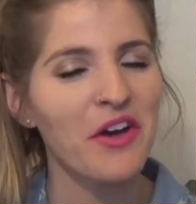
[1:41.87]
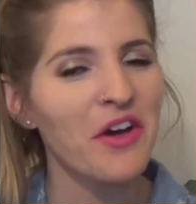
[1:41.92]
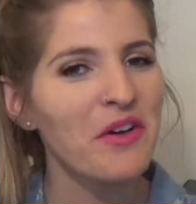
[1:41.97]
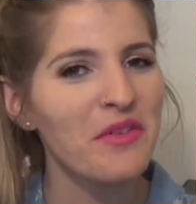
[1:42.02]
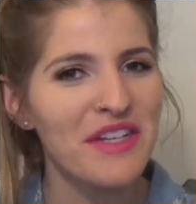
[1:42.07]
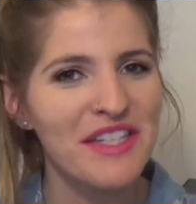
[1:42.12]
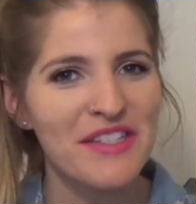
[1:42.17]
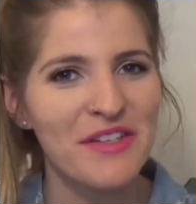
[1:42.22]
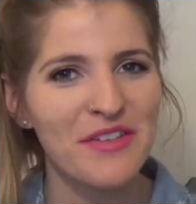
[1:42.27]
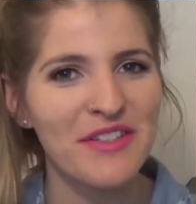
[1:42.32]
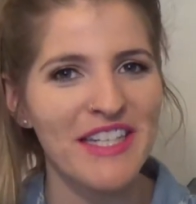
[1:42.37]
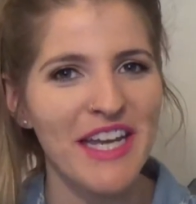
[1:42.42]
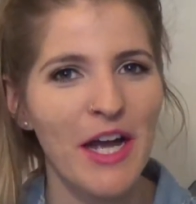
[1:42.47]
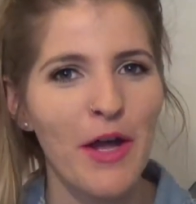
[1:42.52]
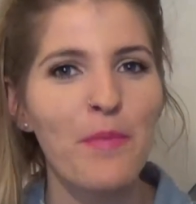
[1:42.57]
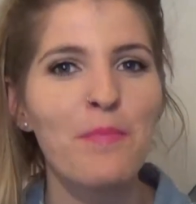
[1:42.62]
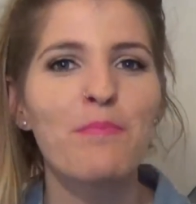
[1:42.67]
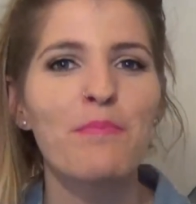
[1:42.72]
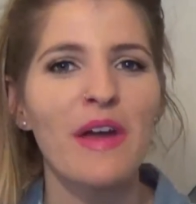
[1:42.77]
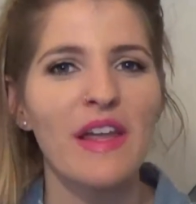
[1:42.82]
always sold
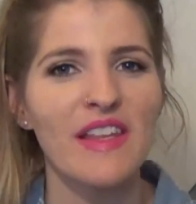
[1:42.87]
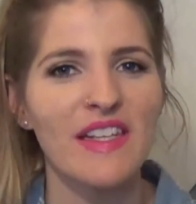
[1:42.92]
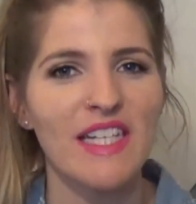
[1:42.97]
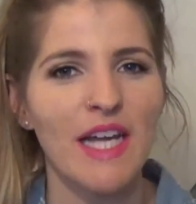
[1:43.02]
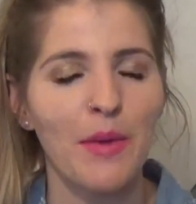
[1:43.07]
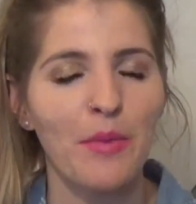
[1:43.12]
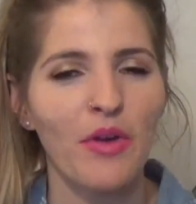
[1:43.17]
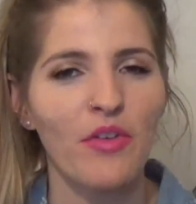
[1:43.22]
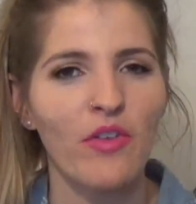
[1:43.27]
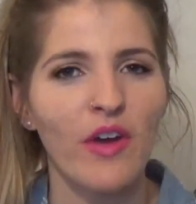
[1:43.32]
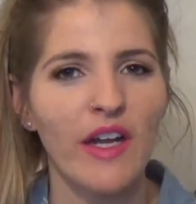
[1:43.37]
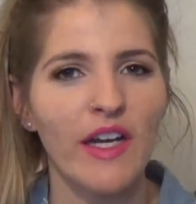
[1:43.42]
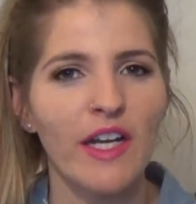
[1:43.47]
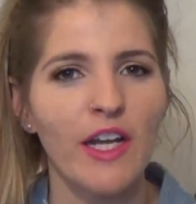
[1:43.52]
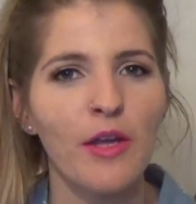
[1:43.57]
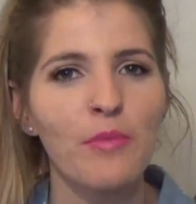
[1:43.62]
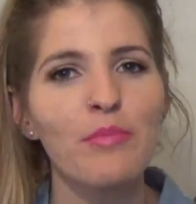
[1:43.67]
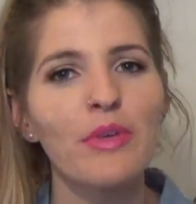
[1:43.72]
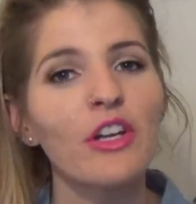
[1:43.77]
out by the time I find it.